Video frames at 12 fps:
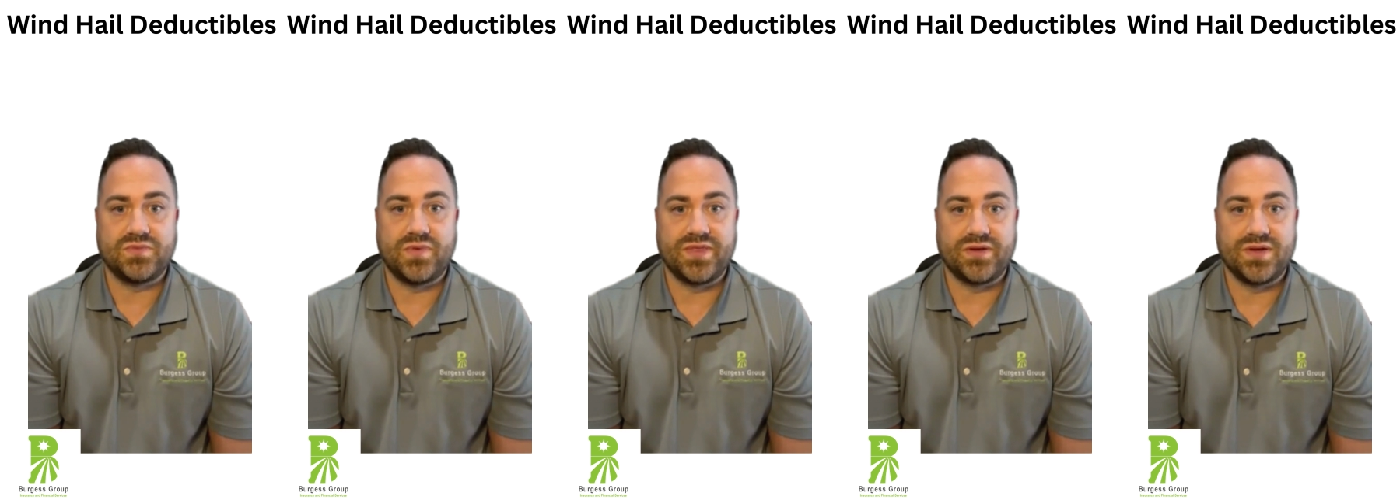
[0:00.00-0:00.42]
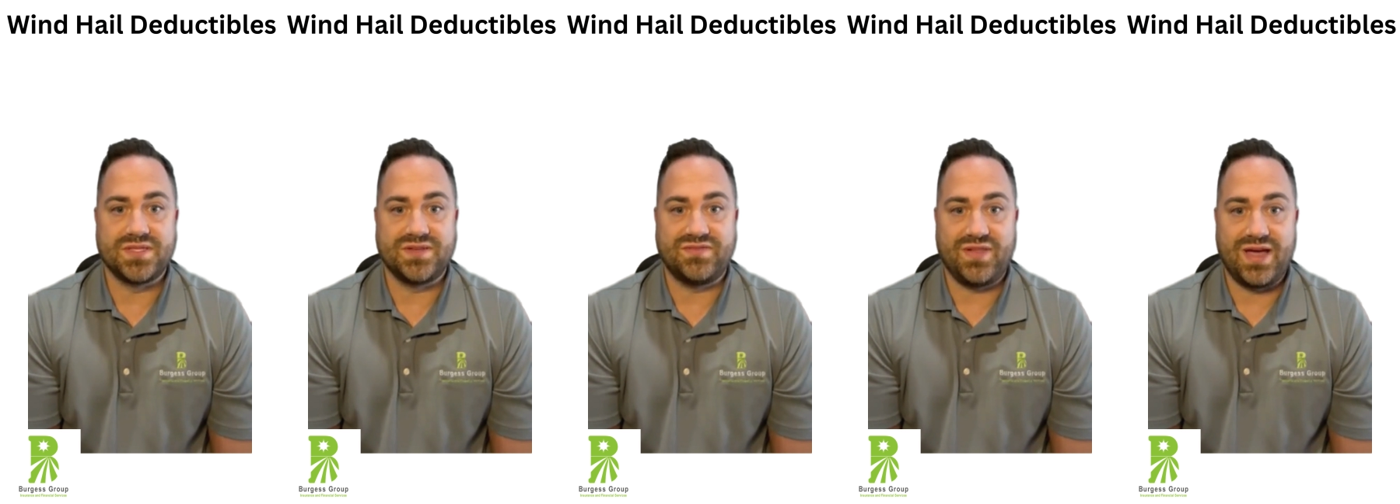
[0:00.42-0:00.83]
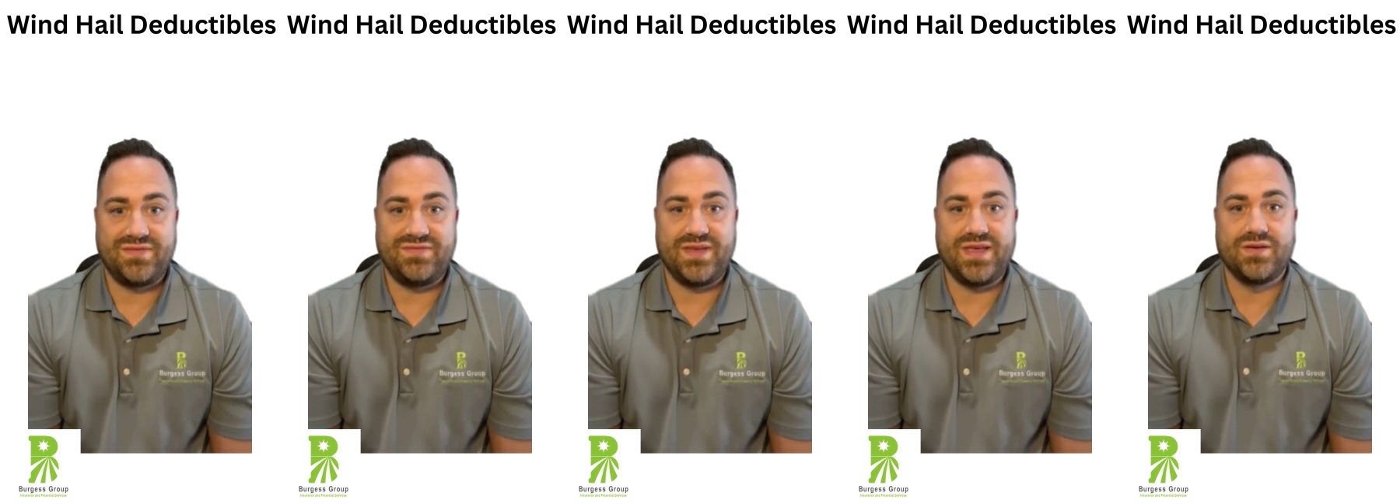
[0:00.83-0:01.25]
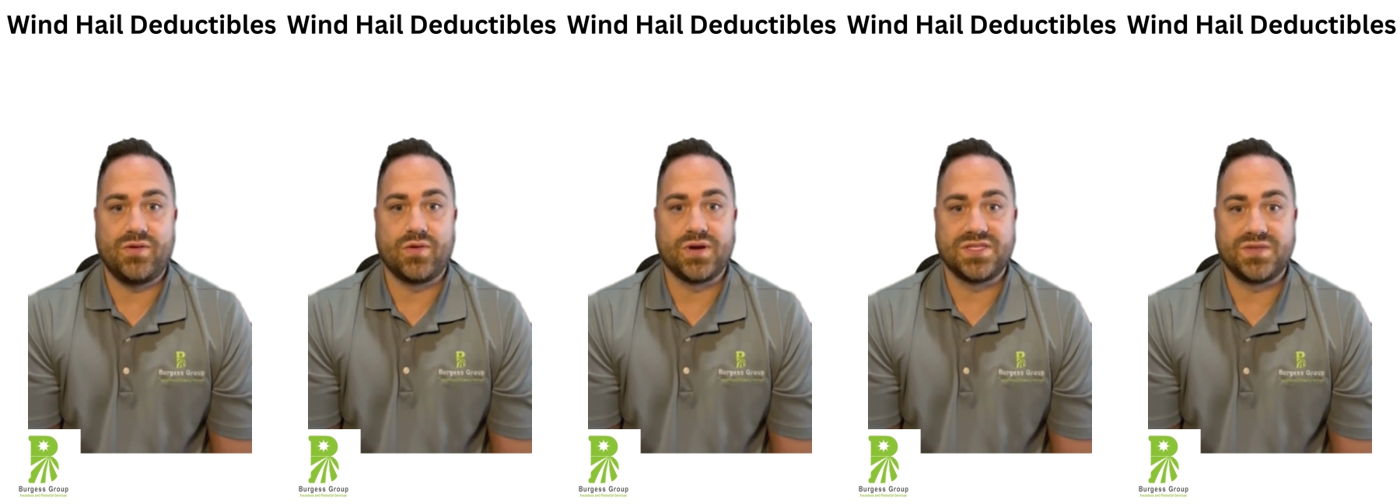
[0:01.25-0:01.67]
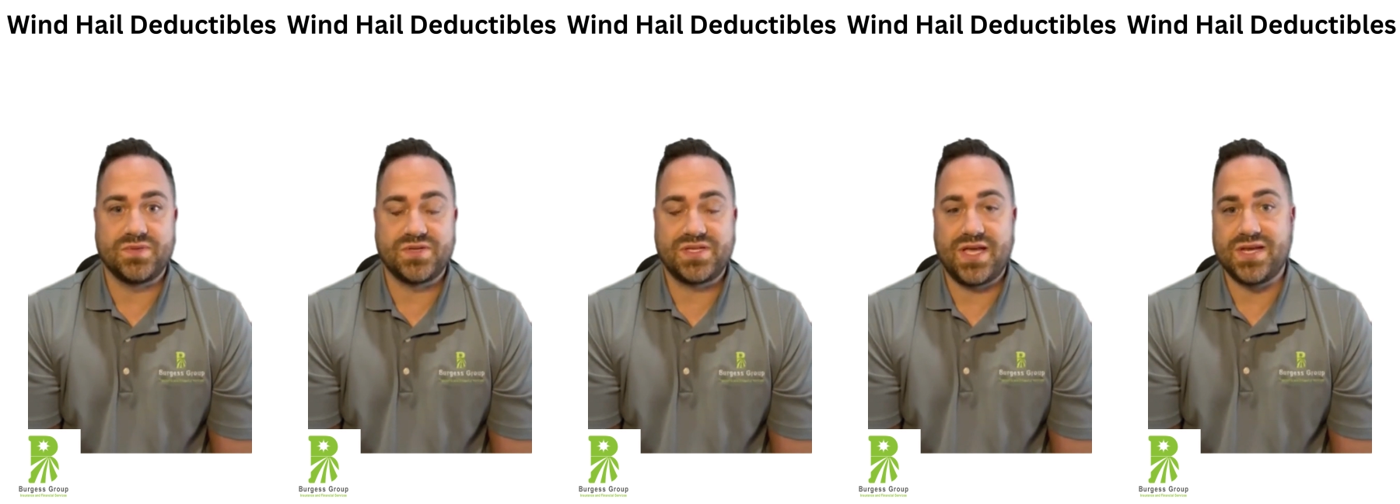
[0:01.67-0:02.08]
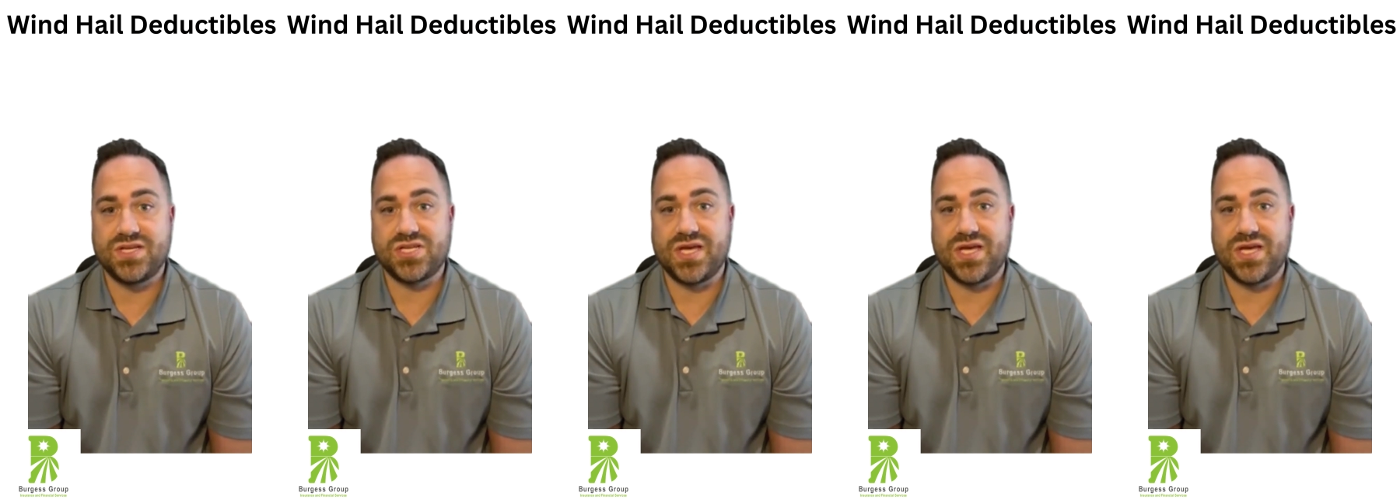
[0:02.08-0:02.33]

whether it's a flat fee or it's a percentage,